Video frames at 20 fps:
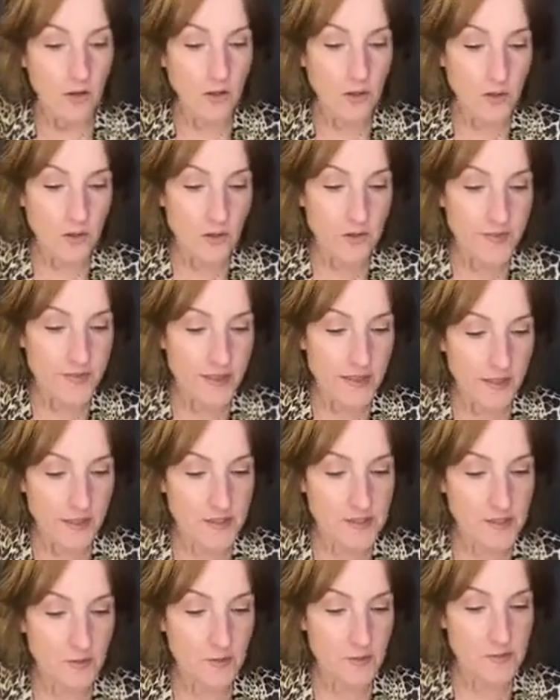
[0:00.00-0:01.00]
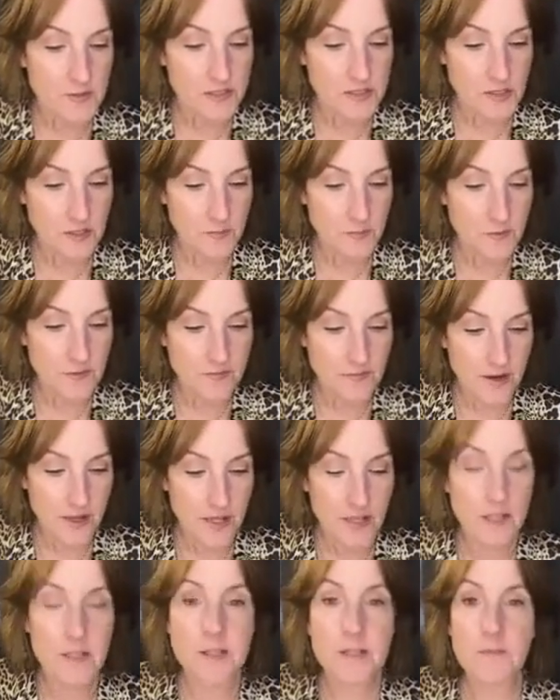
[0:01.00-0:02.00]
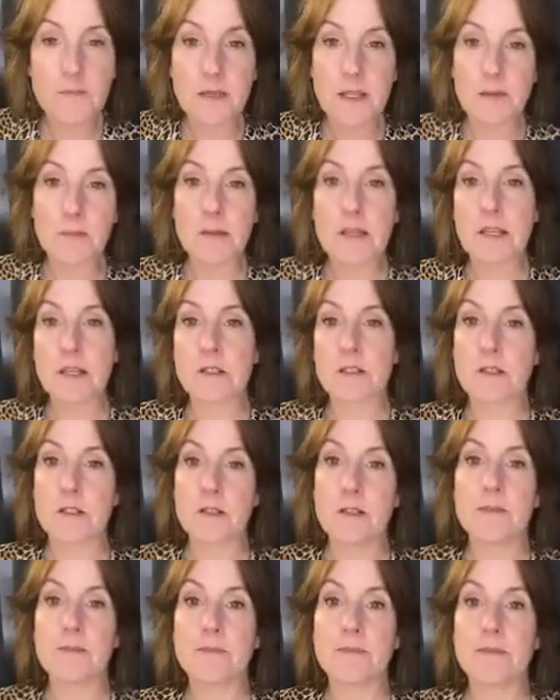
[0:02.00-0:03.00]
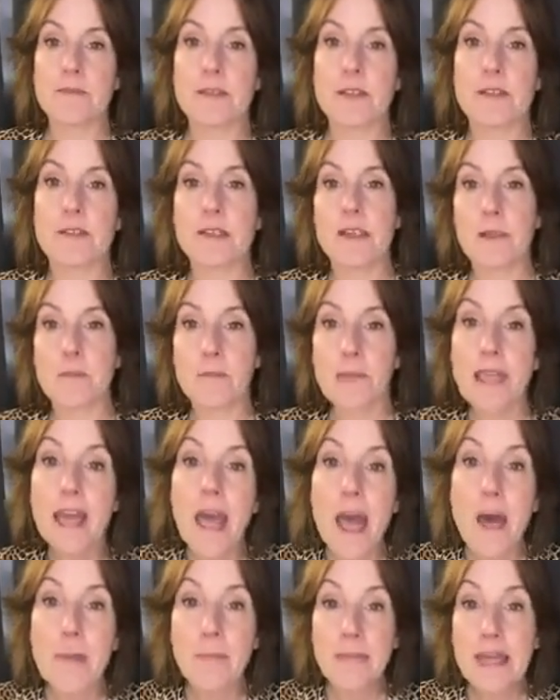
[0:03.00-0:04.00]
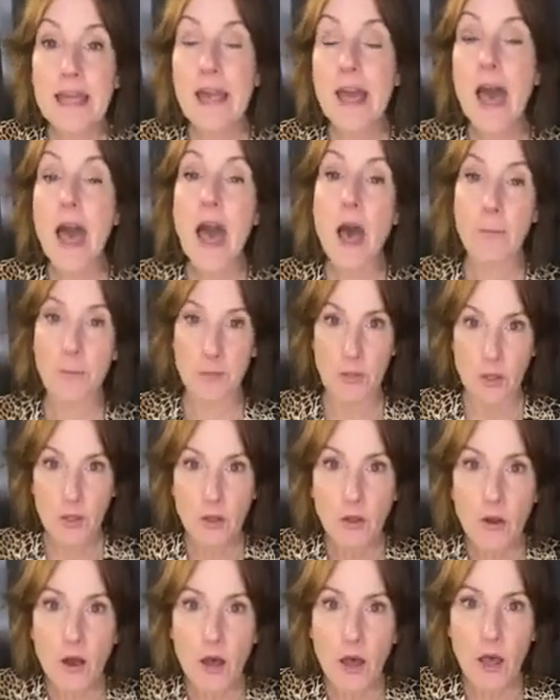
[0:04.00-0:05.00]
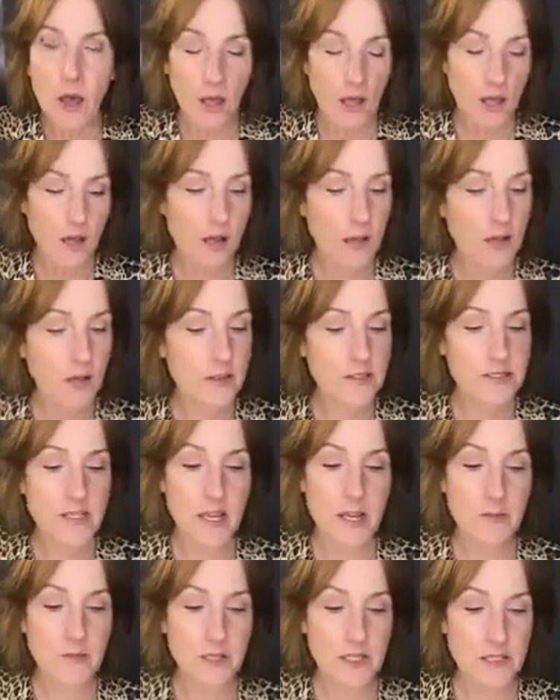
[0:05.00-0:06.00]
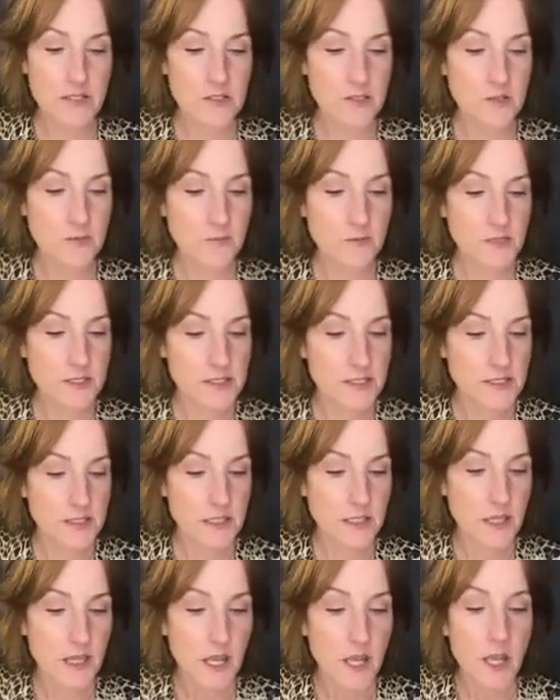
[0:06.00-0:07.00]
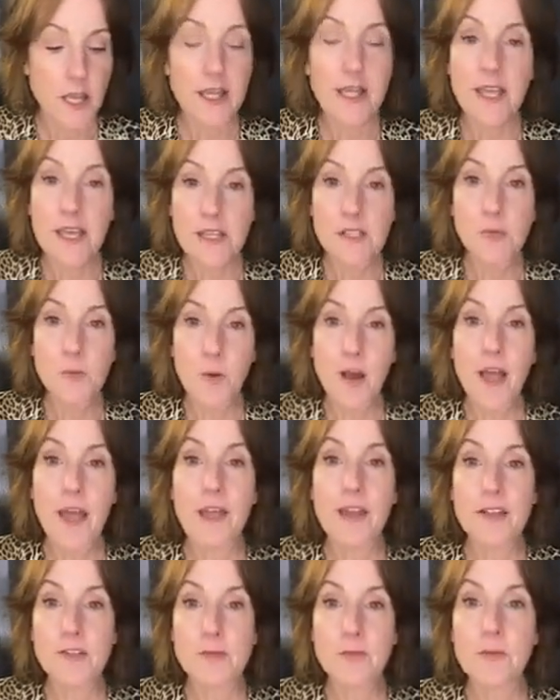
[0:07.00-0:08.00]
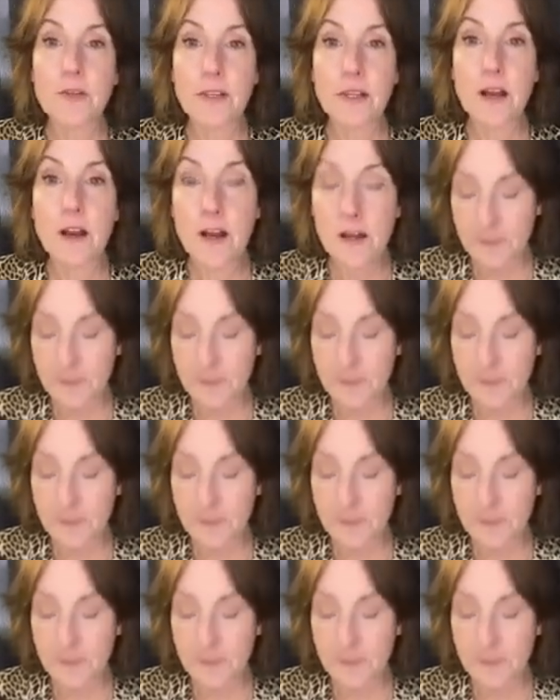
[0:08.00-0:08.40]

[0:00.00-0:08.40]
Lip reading: who thinks it would be super fun to be Pikachu and say, Pika, Pika, Pika, all the time, like it's super easy? Guess what? It's really